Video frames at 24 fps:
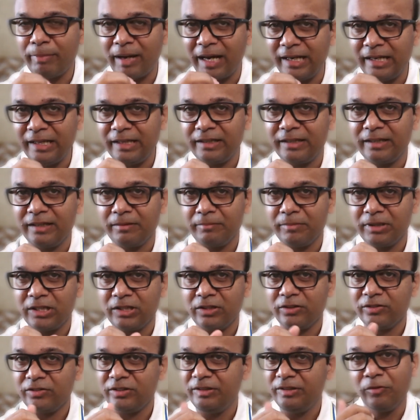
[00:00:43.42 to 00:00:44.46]
panicking
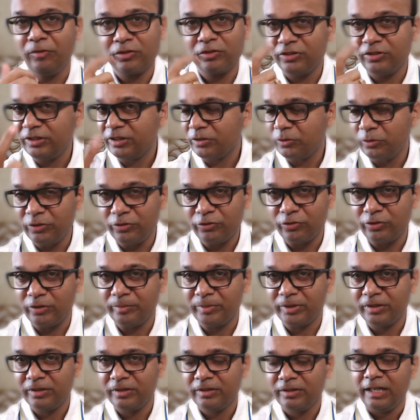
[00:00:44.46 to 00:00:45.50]
because he wasn't a good
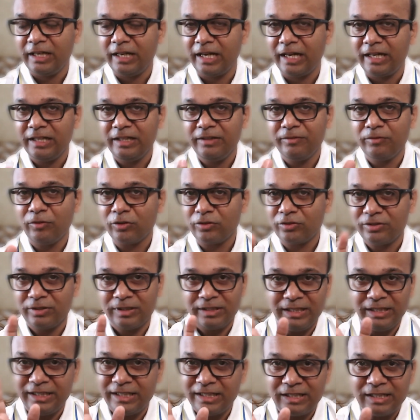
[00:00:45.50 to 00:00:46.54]
swimmer and he was
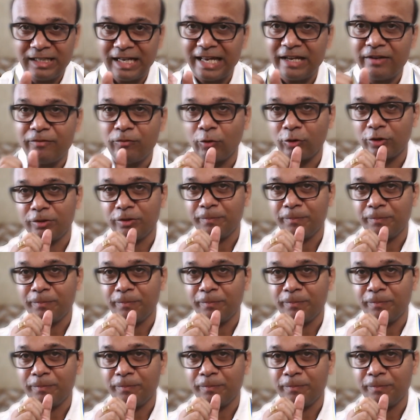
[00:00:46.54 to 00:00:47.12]
he didn't like water.